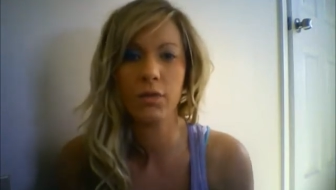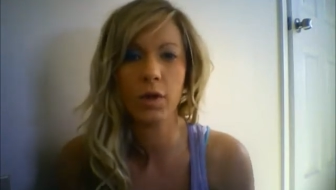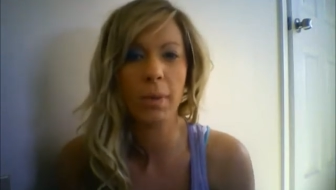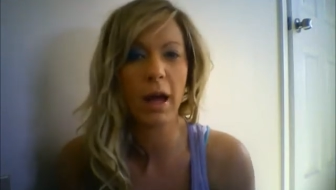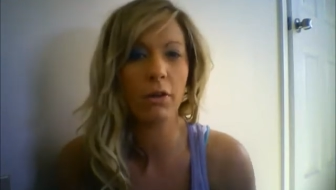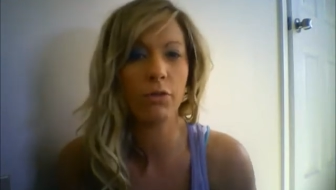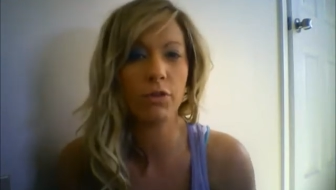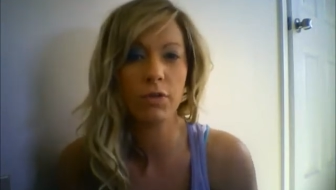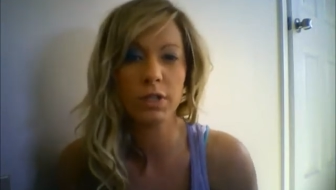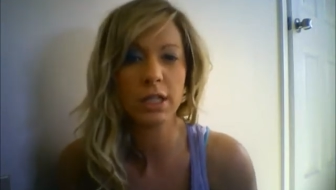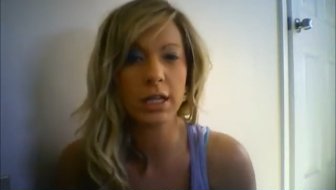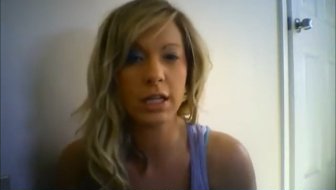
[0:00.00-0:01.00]
for about
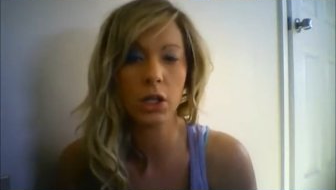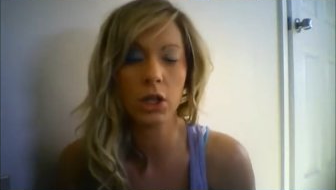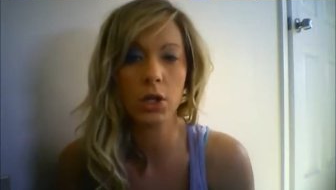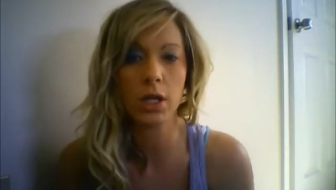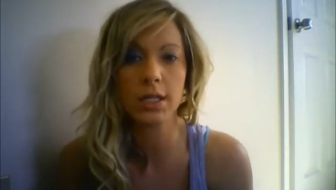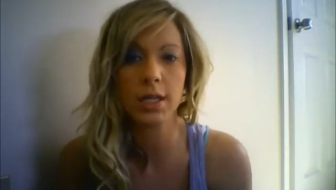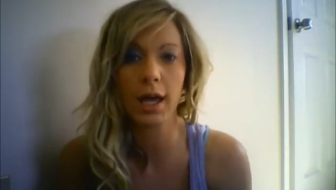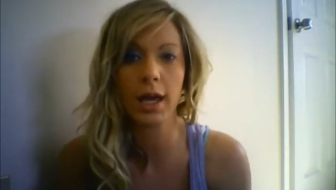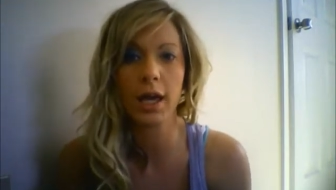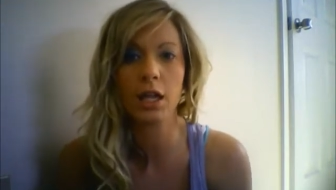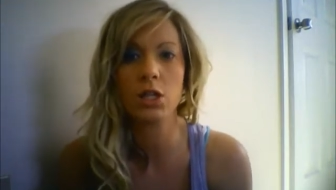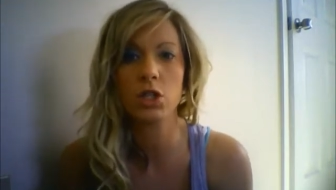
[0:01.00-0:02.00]
15 to 30
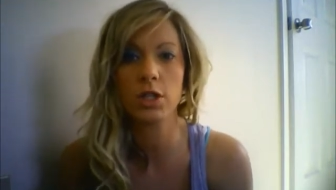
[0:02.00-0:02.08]
seconds,